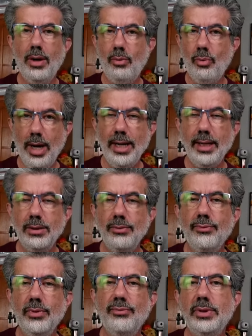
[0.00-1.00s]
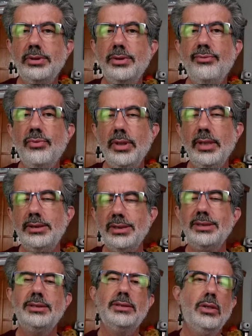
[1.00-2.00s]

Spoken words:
a while for Virgin Voyages.